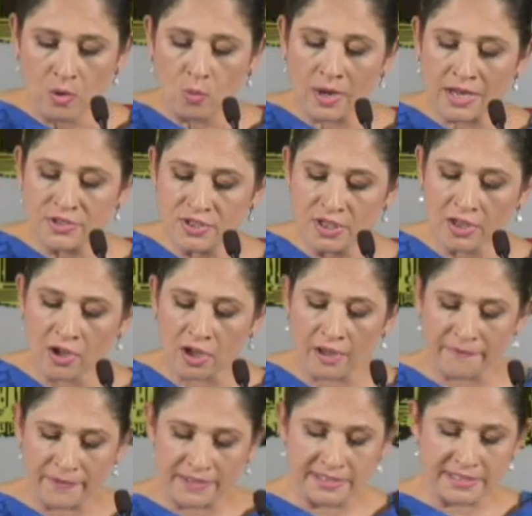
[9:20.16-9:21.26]
When I took
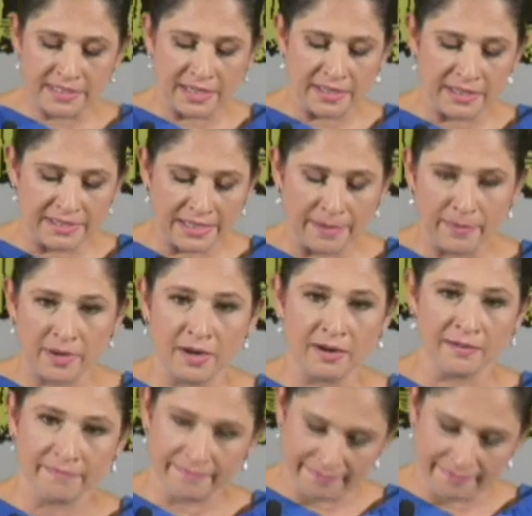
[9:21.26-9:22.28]
office in December,